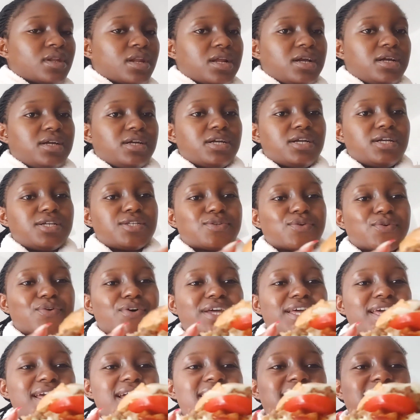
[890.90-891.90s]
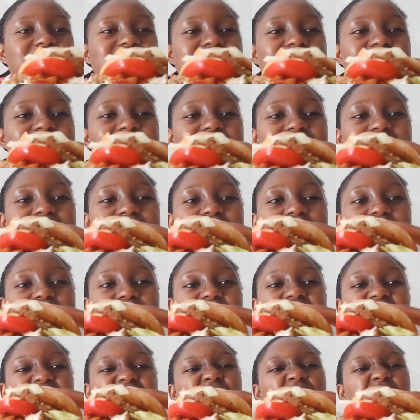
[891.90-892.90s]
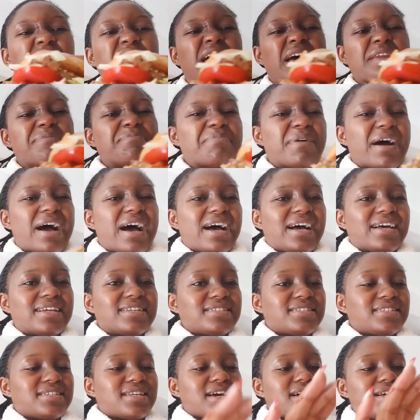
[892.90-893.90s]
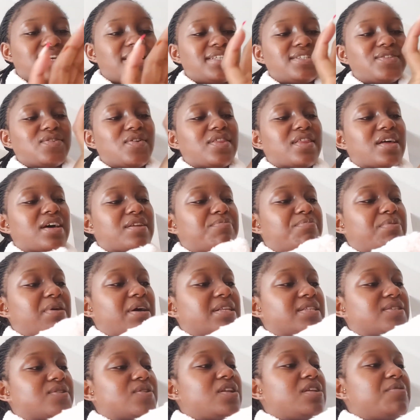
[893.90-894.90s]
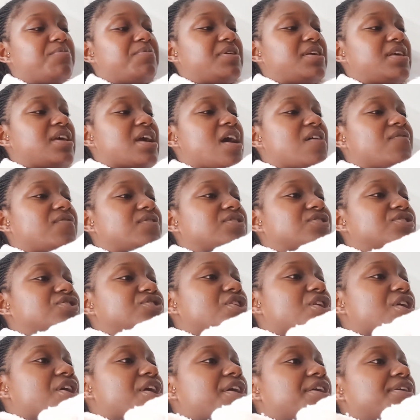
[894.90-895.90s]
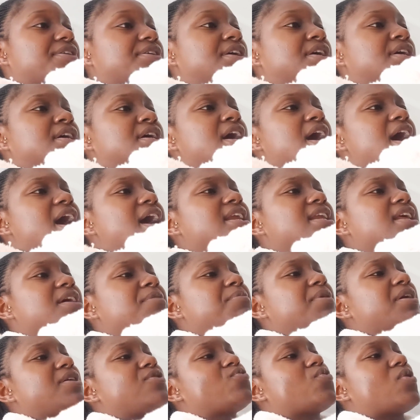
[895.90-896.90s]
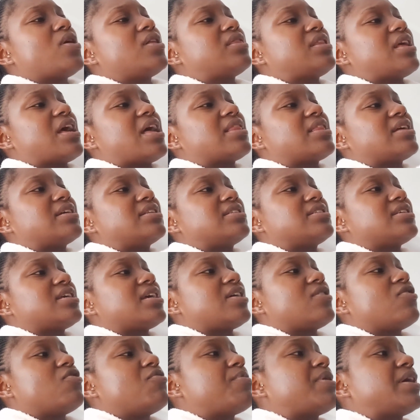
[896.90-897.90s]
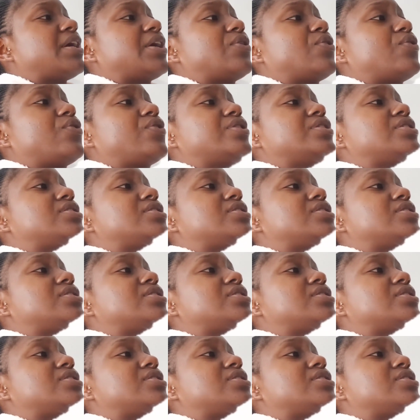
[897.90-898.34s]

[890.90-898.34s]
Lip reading: So here it is. It's not that bad. It's not that bad. So let me have a try. And I made one the other day. Oh my god.